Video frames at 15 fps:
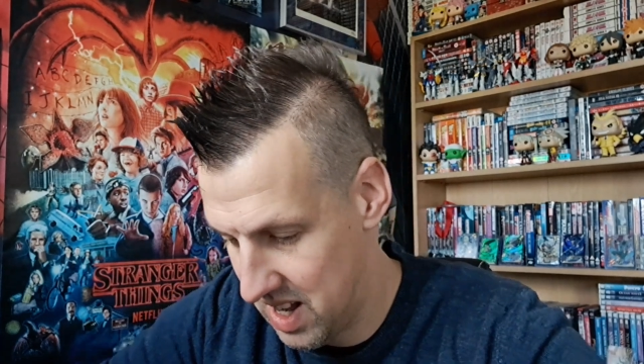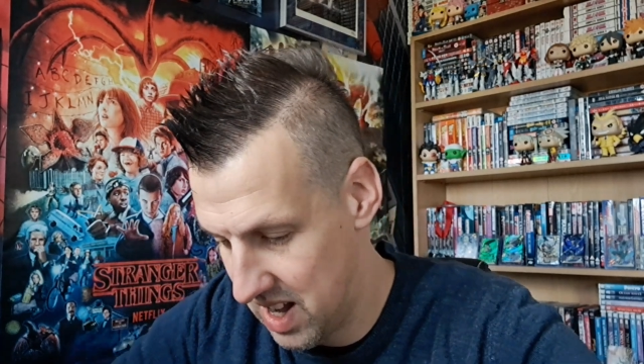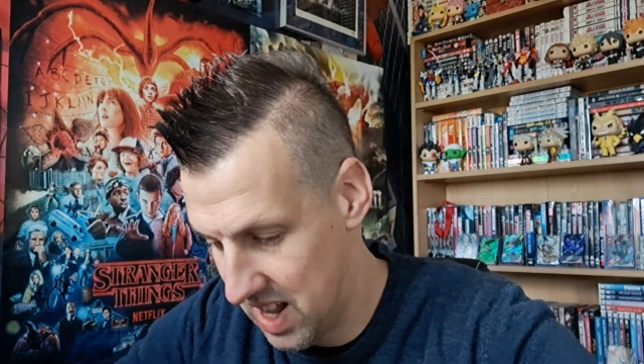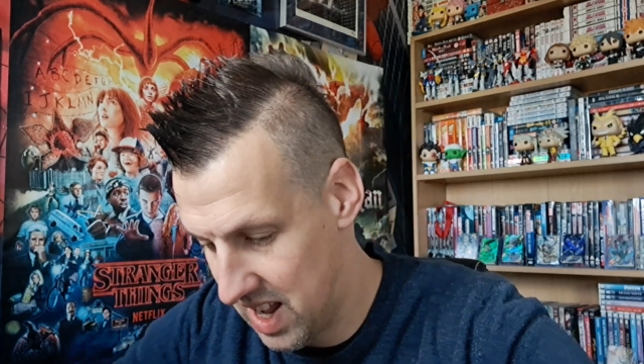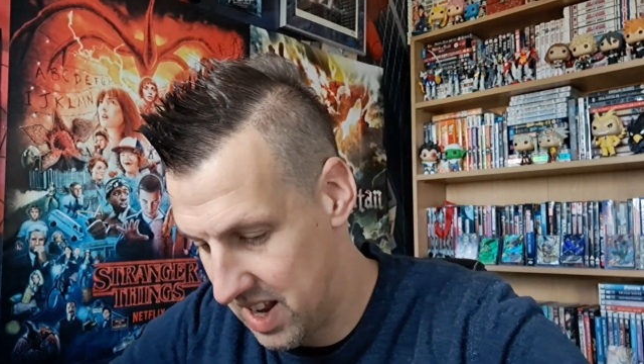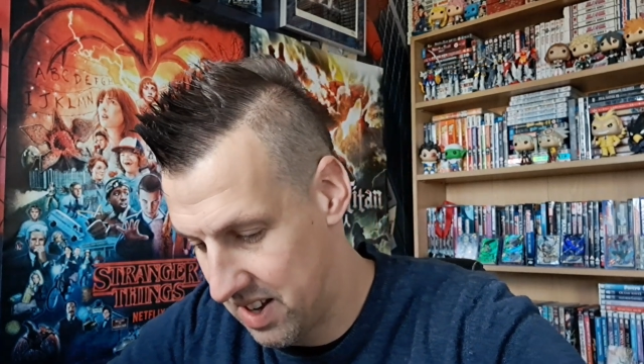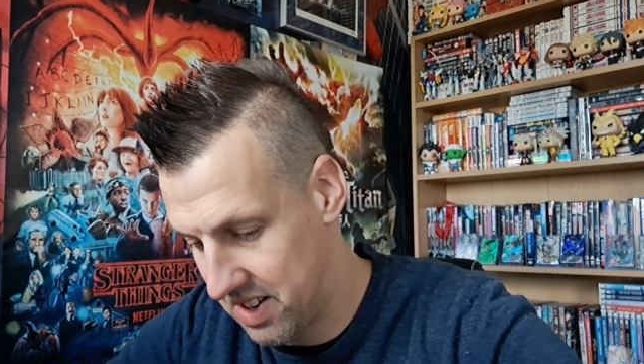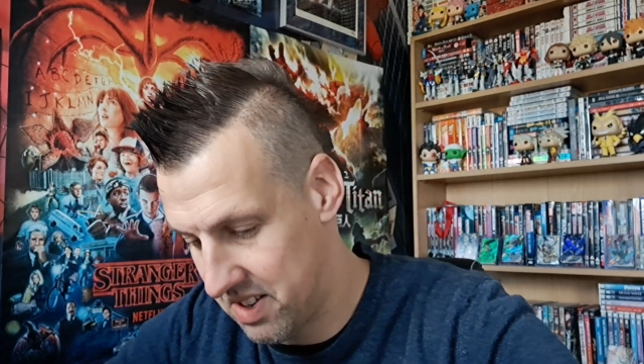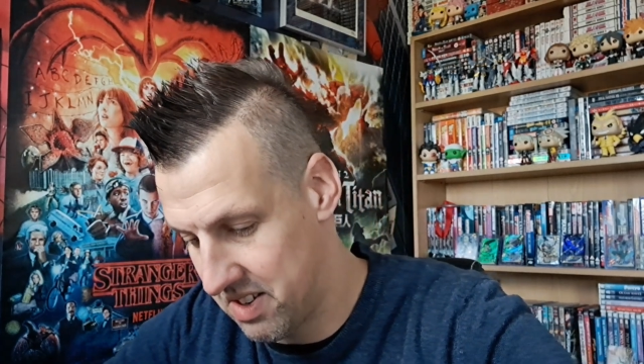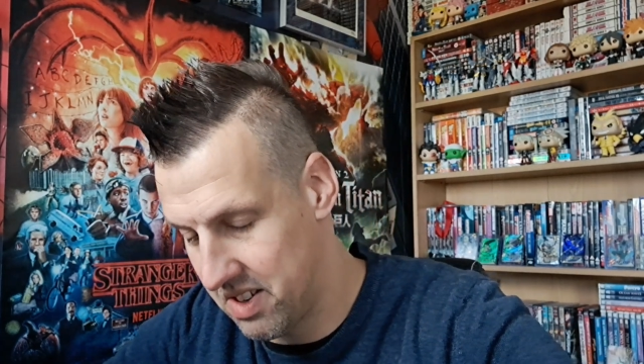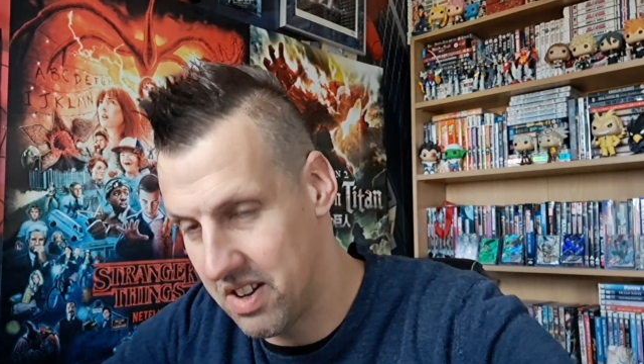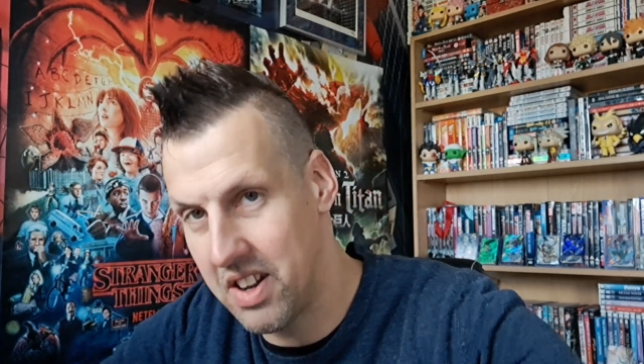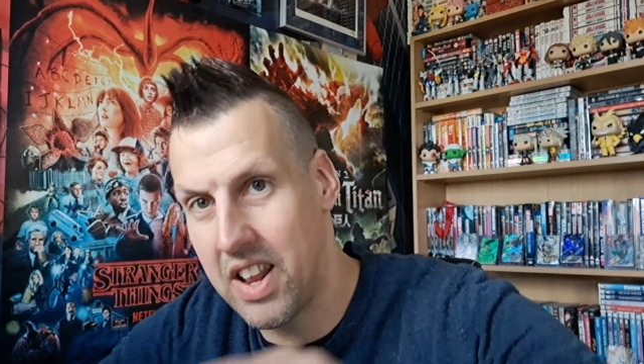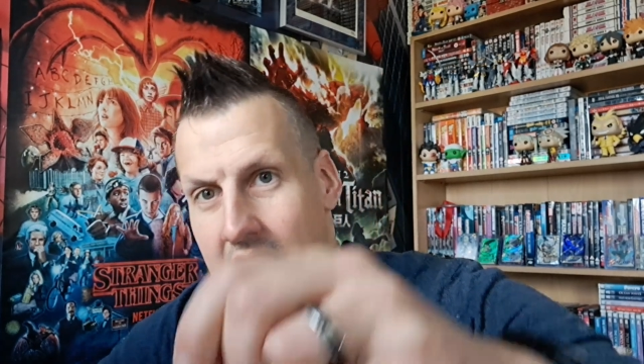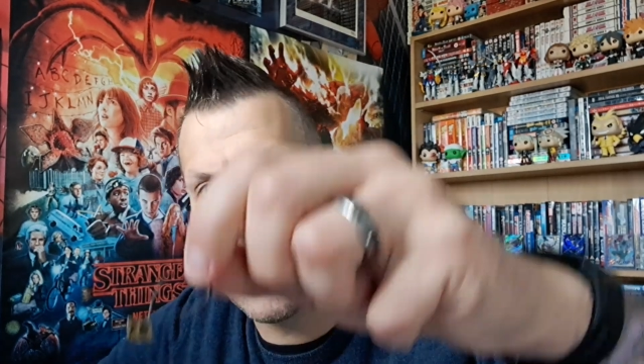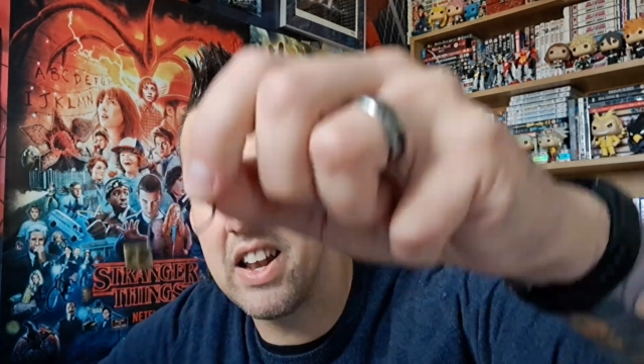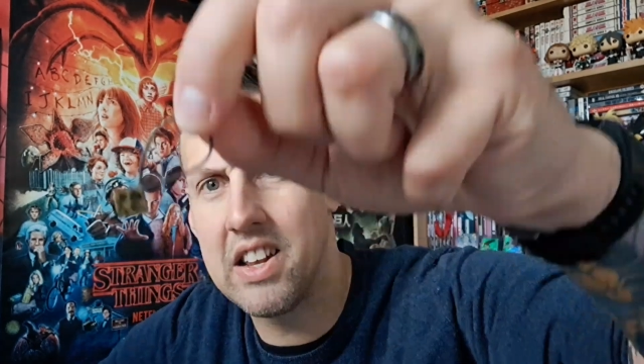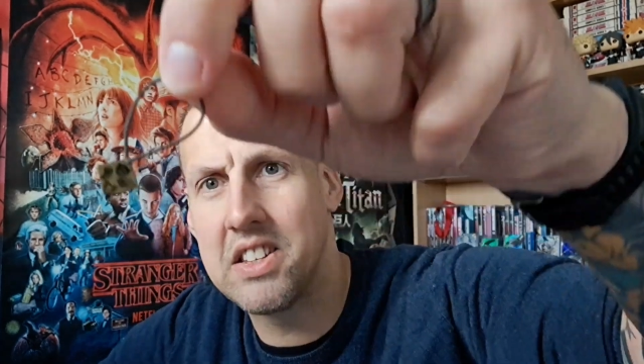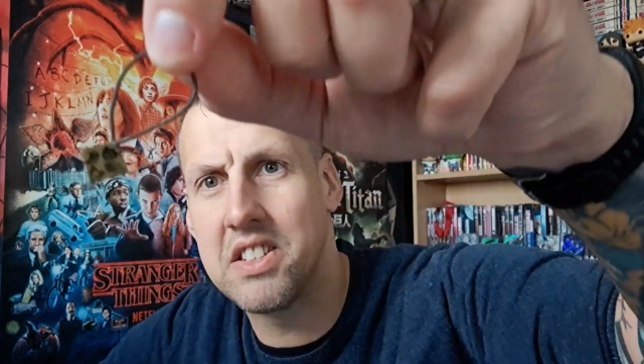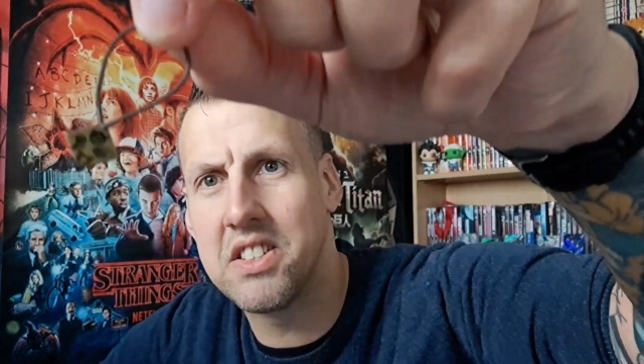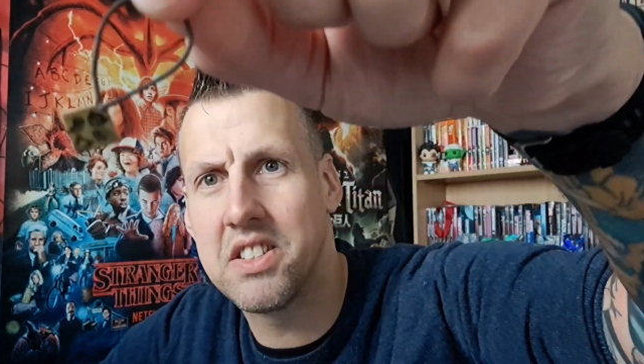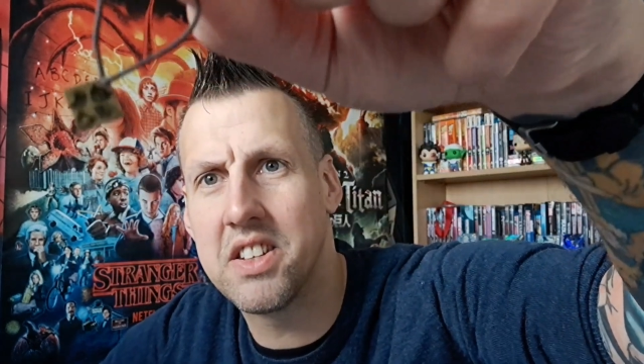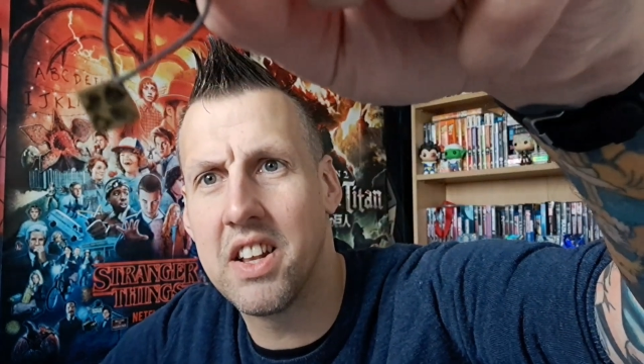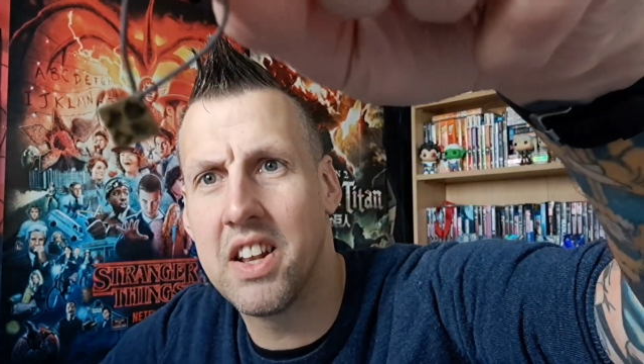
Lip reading: And there, this is the,